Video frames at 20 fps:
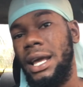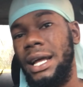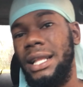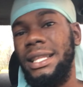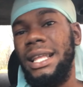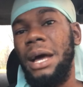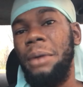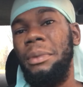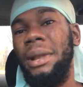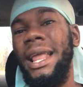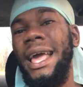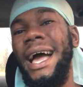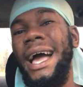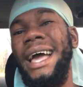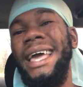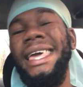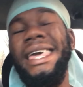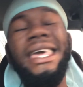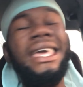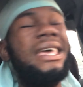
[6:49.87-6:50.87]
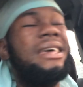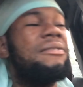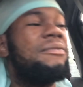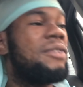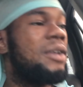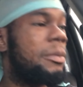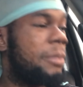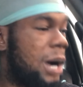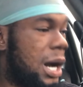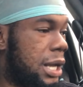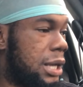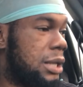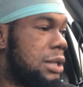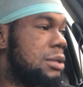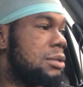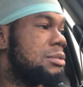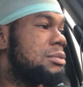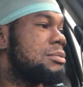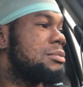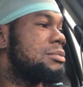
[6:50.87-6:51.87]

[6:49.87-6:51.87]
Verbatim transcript: and Tommy are evil man,